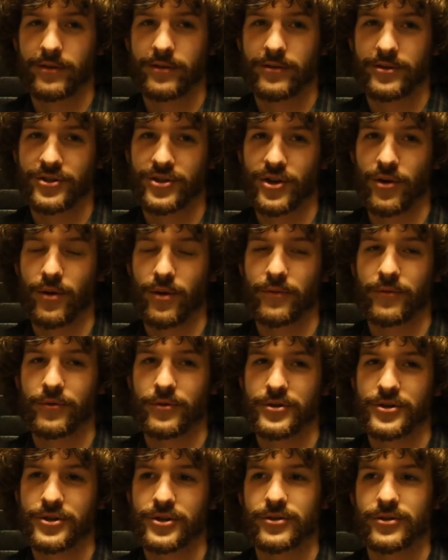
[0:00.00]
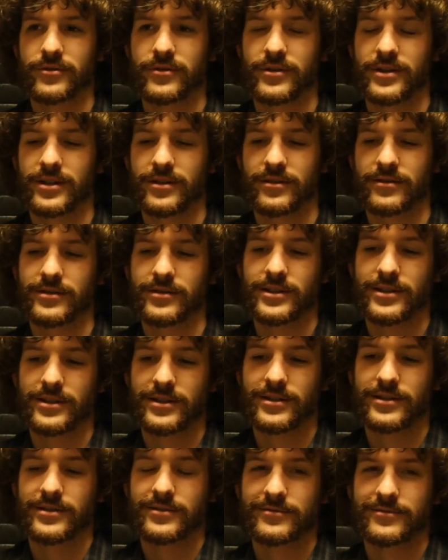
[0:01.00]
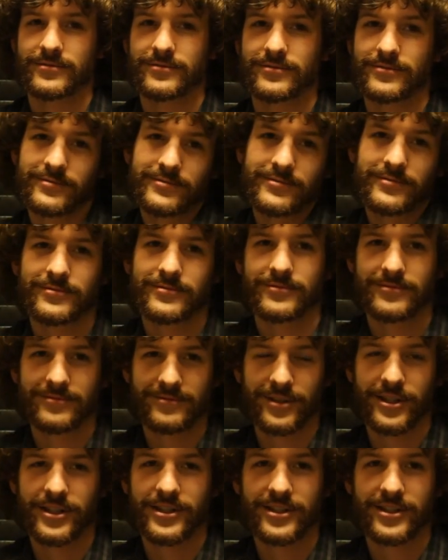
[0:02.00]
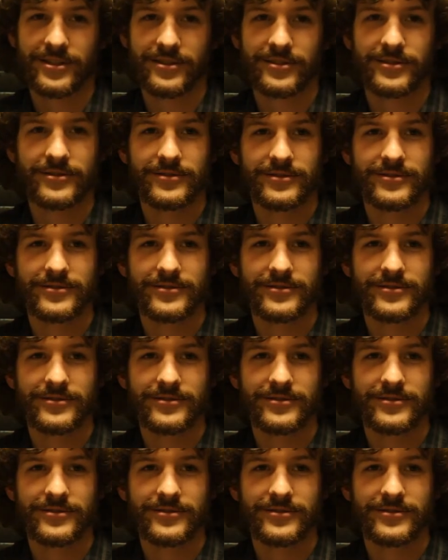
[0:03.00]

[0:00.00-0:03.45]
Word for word: show up for a shoot, then what are you going to do?